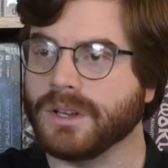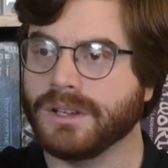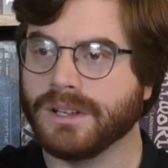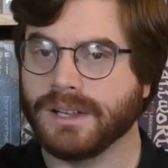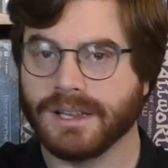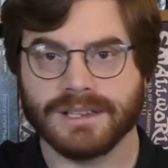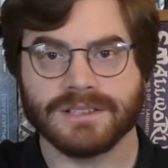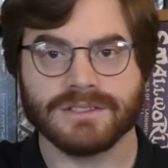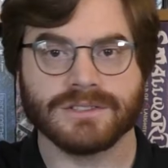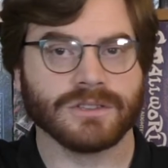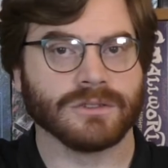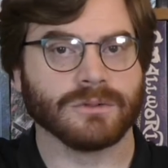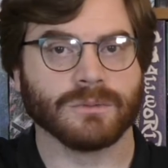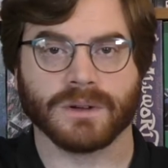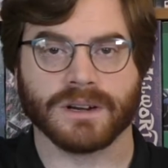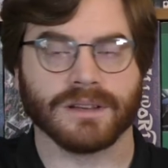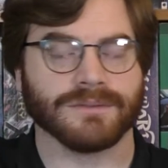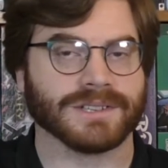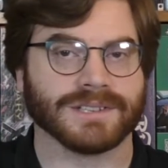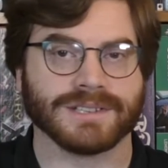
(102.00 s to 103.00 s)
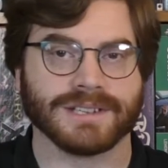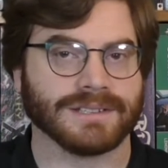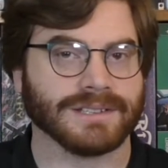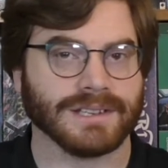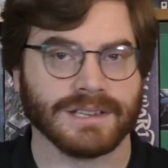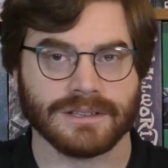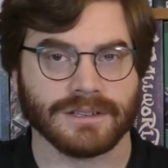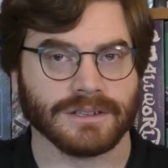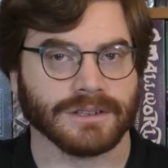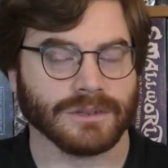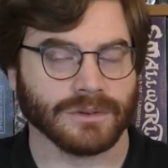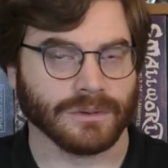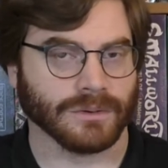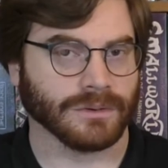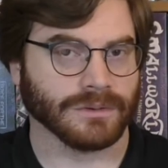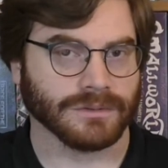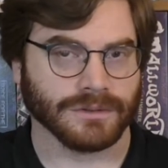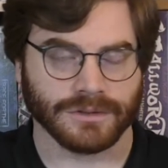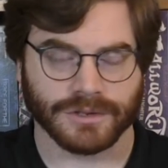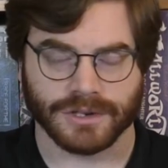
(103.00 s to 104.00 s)
into whatever city that
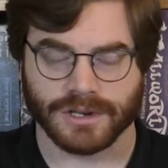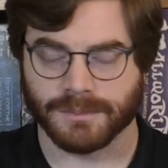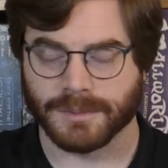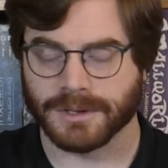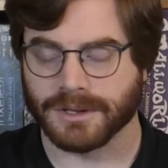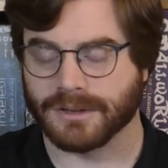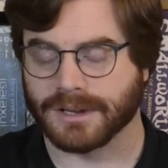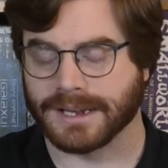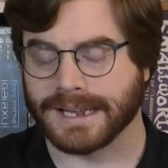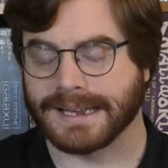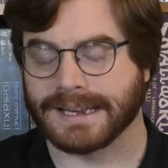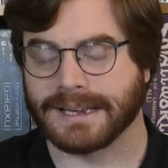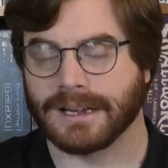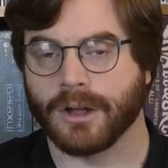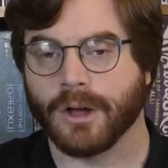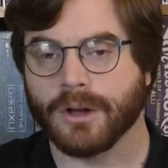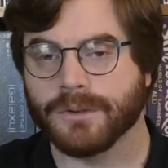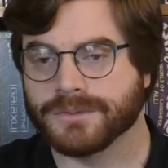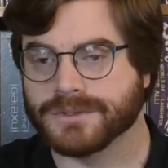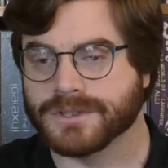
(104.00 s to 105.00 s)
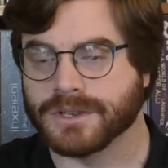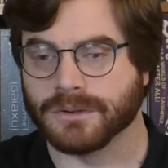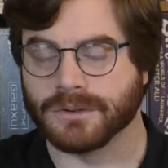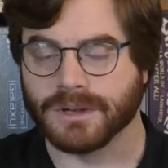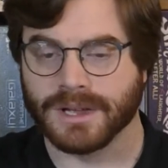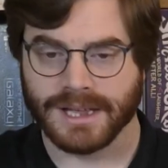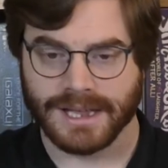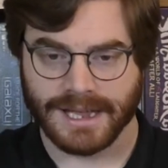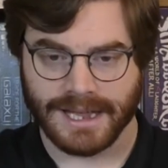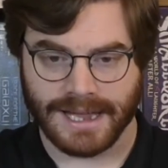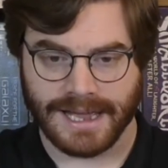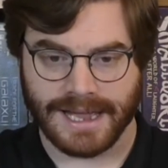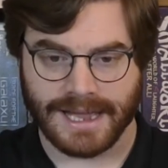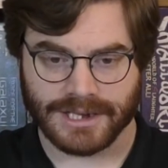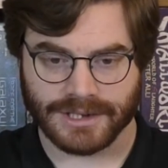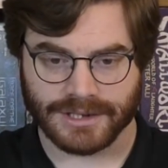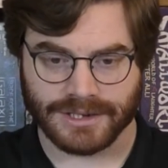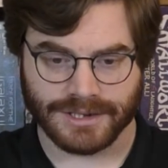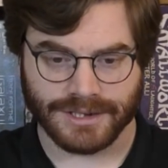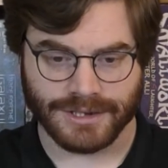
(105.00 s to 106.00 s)
you're shipping your cattle off to,
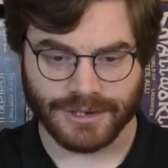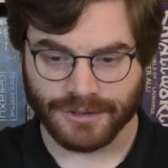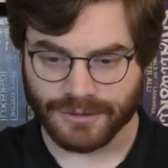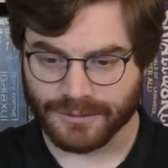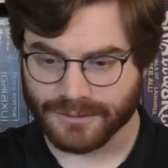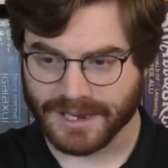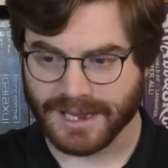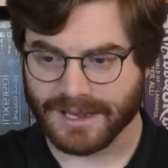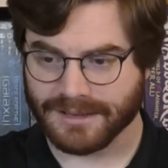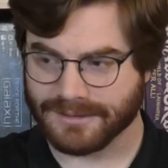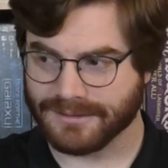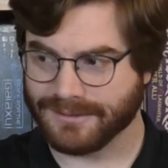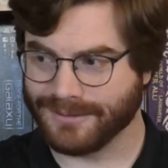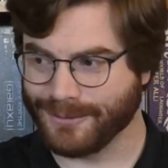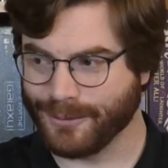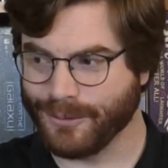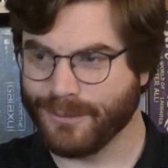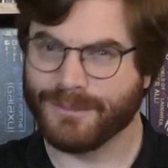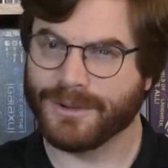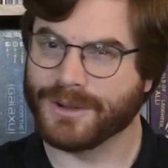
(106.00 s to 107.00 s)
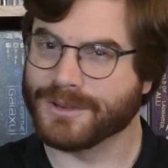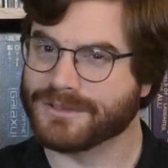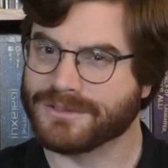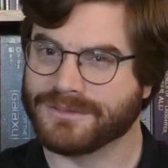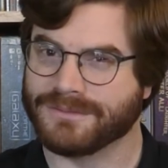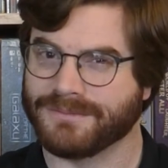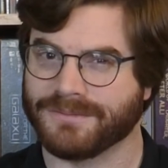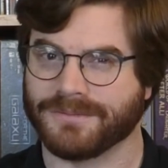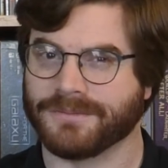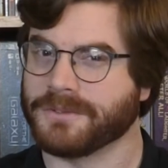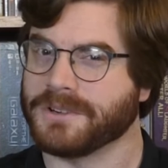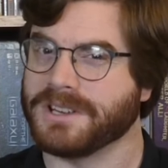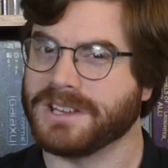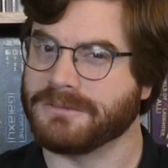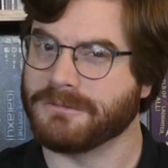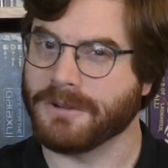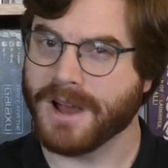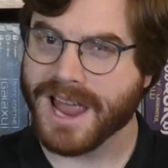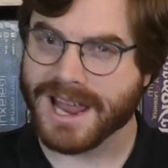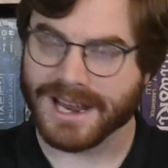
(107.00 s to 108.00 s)
and you get almost free
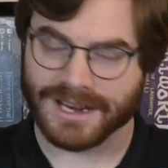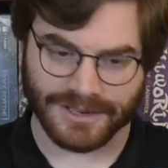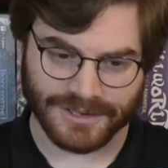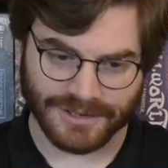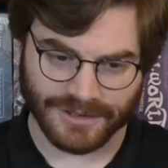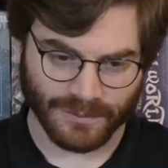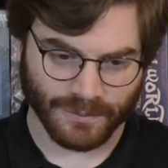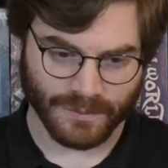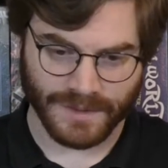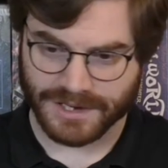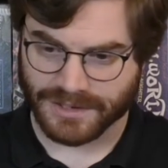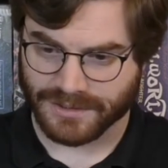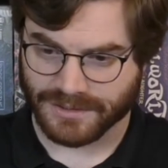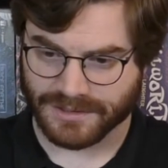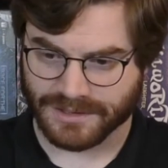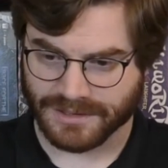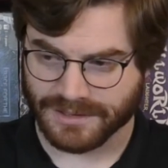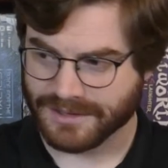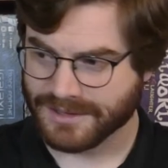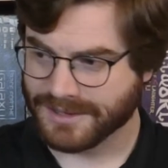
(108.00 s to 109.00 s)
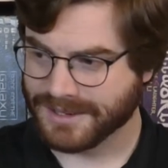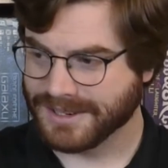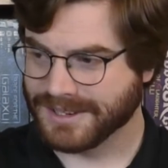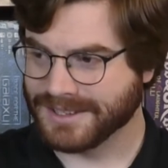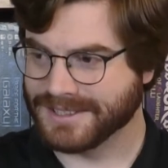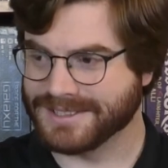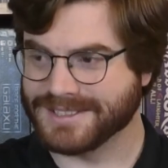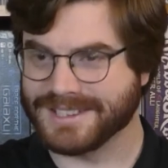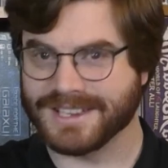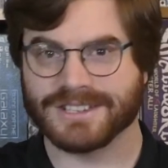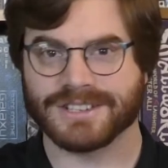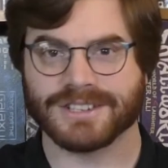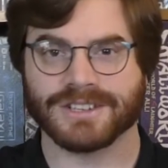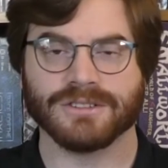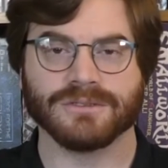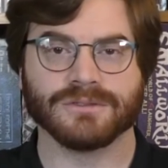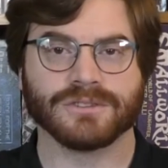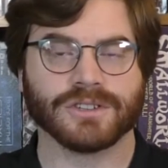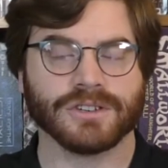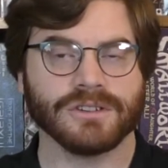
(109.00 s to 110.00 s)
reign as to which disc
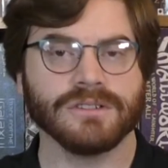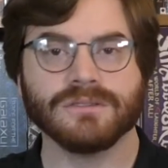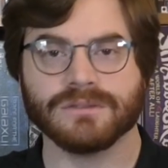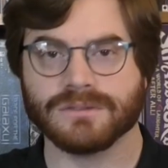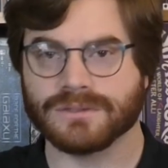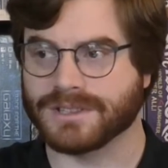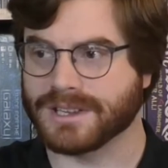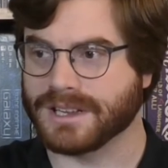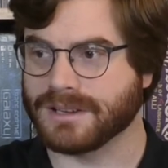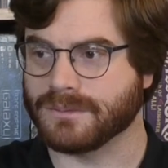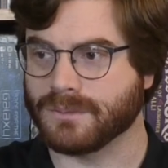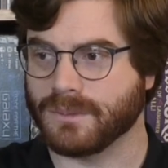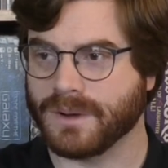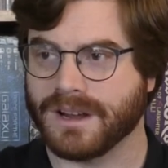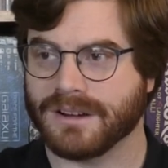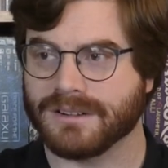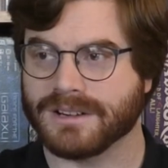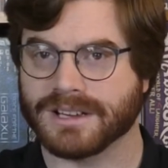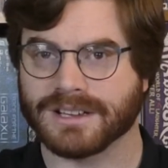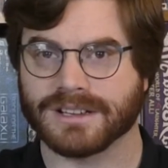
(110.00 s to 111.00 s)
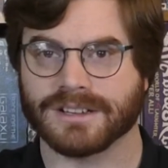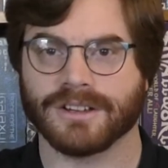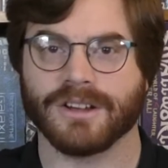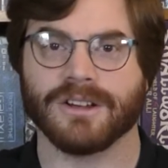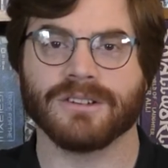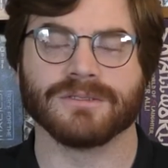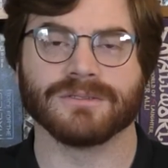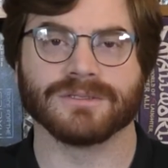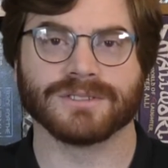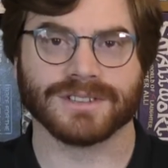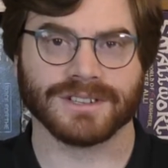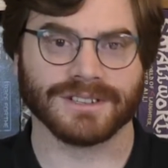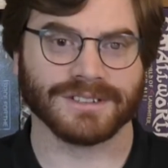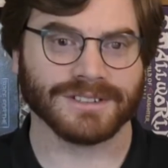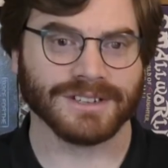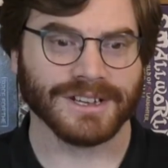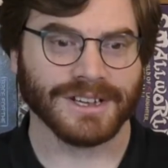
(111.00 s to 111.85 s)
you choose and where it goes and